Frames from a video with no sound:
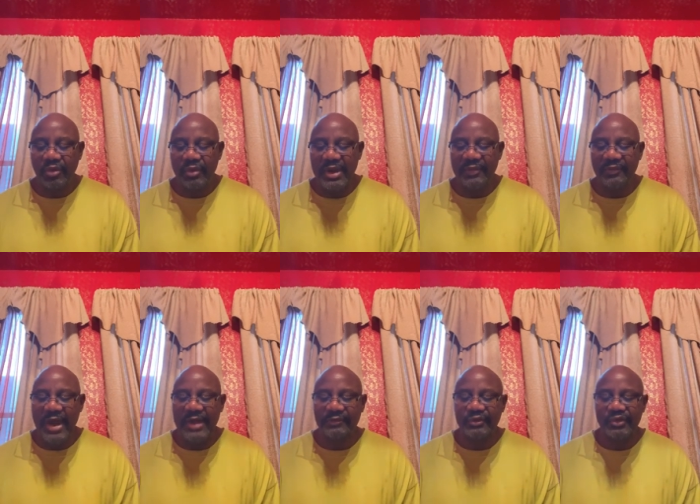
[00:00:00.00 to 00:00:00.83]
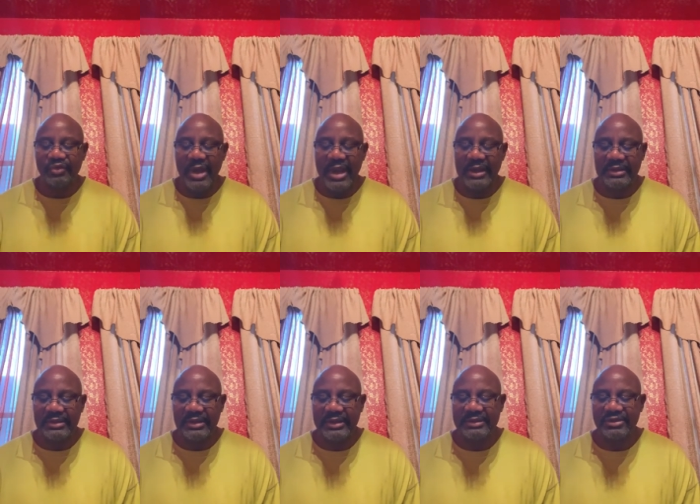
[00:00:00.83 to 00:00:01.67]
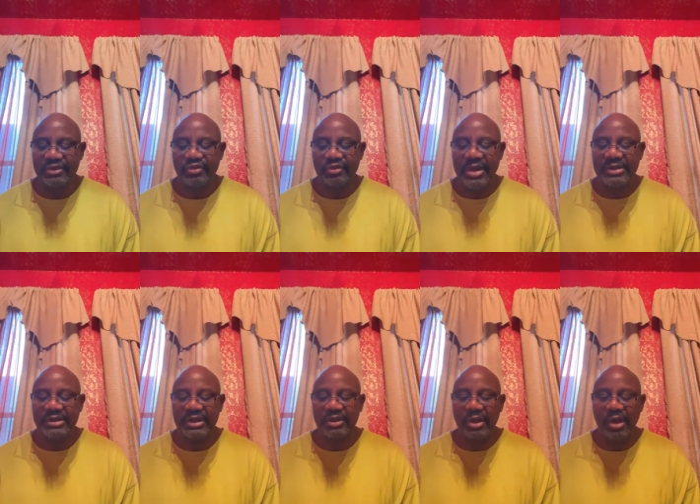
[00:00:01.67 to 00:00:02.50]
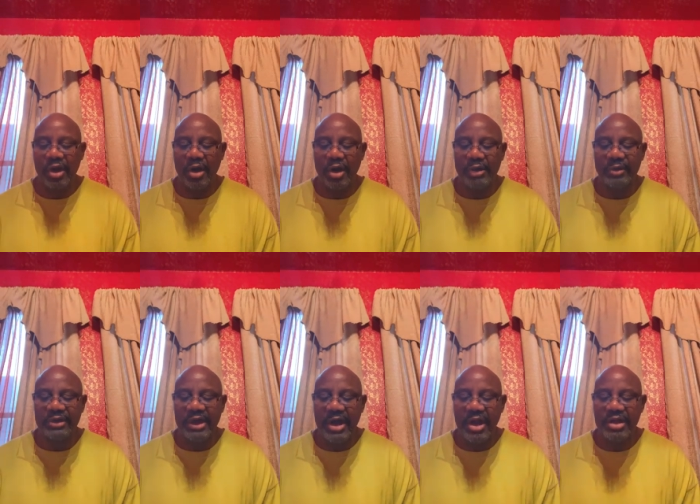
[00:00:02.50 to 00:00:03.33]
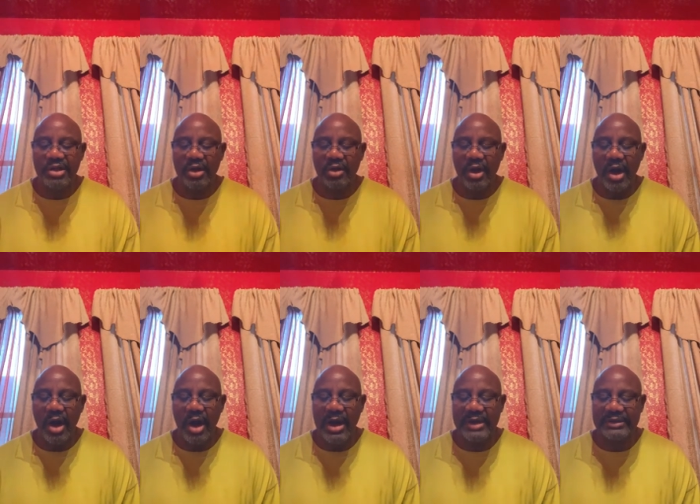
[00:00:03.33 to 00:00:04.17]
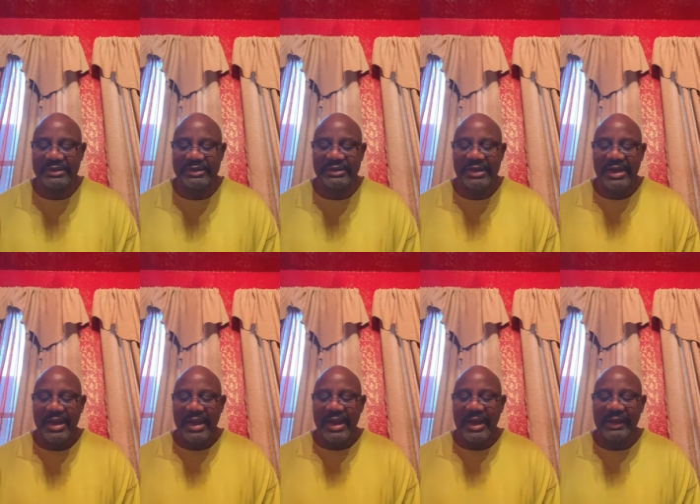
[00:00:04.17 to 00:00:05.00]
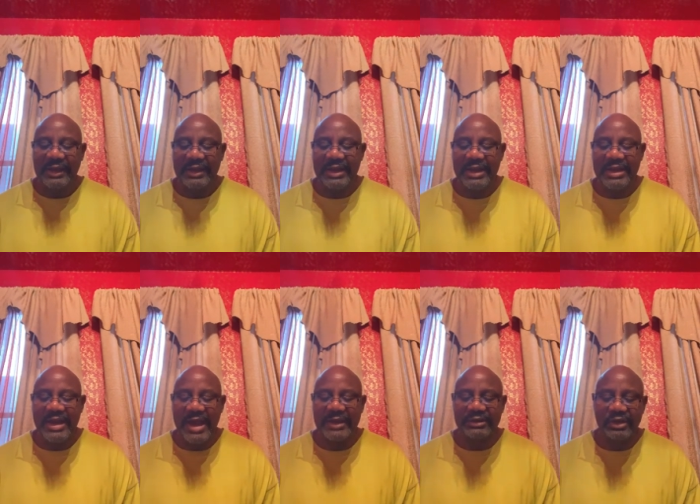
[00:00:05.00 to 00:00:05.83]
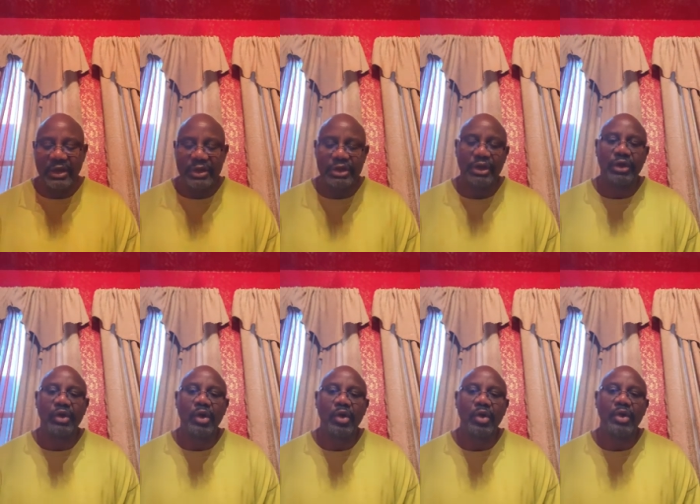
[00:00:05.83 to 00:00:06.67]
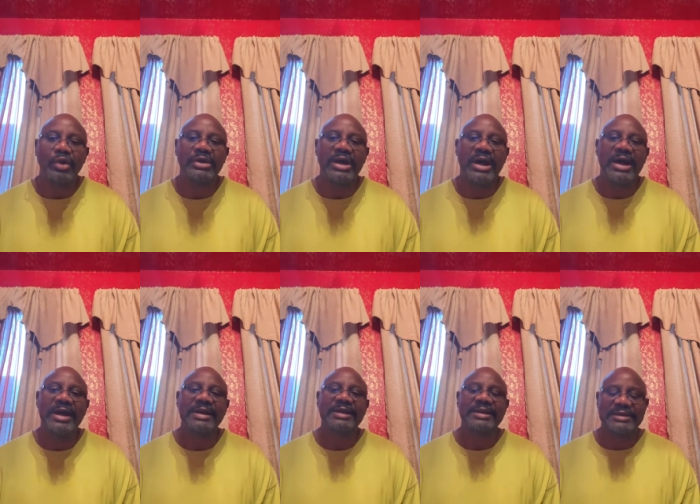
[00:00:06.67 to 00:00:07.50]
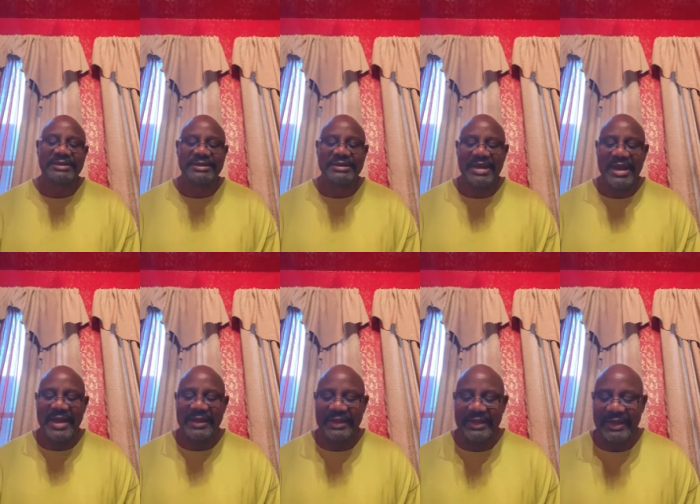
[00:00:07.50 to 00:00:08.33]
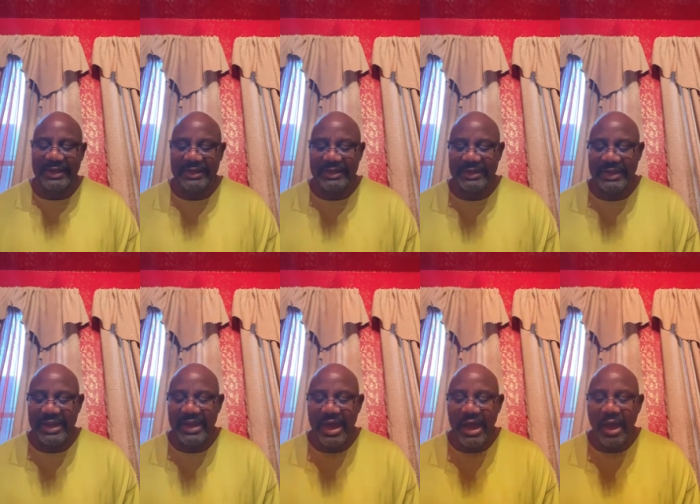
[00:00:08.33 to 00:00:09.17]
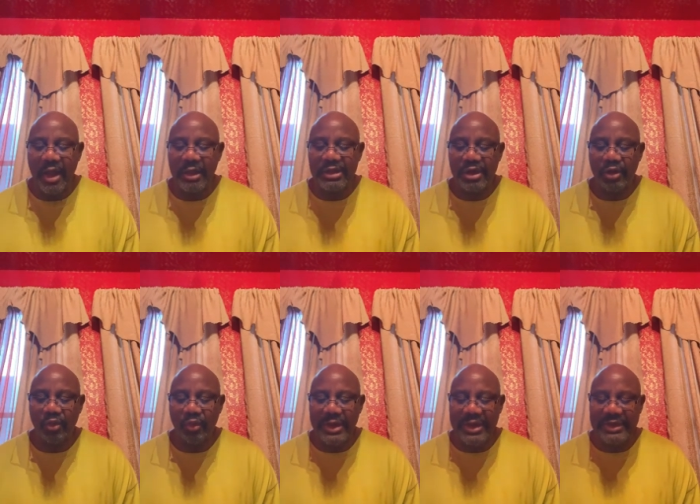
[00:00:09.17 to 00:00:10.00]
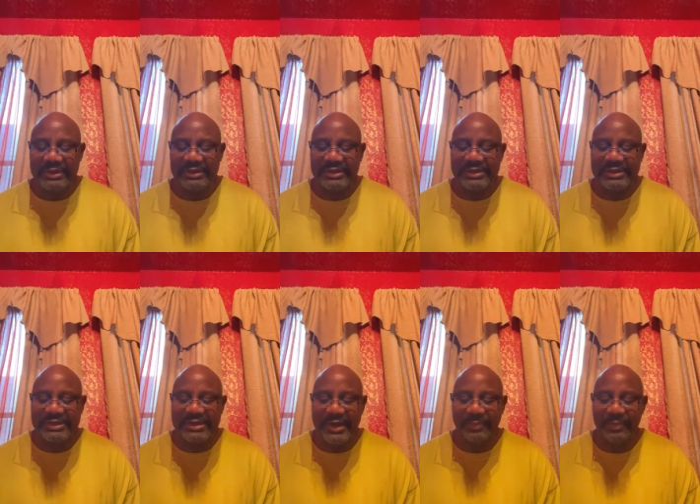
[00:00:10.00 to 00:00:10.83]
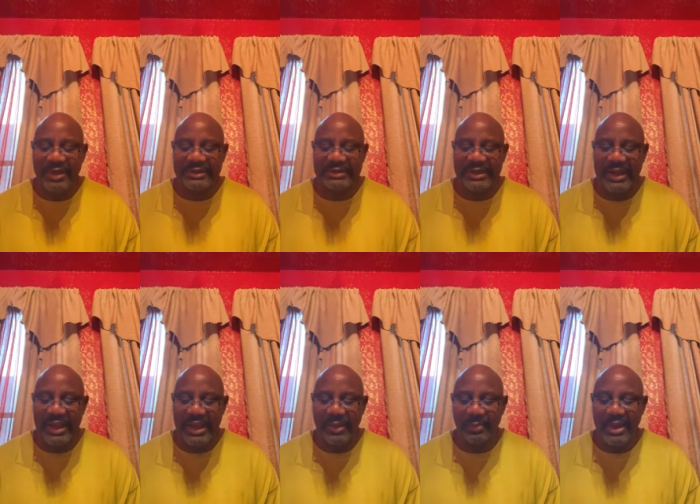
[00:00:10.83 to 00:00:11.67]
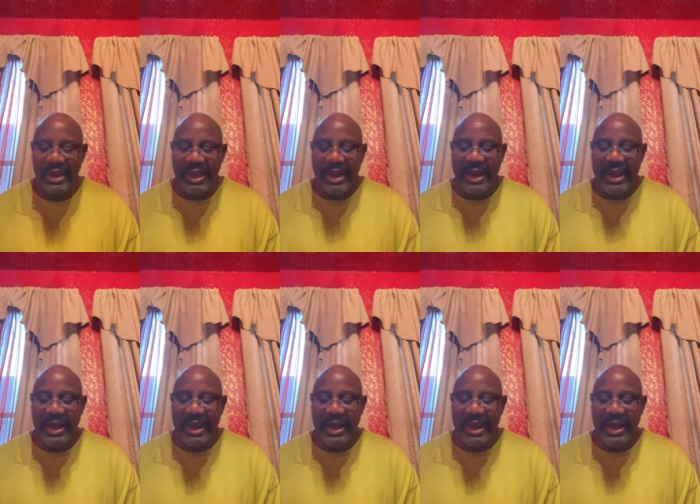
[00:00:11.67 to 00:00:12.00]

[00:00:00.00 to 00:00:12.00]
3, 5 through 8 is trust in the Lord with all your heart and lean not on your own understanding. In all your ways, submit to him,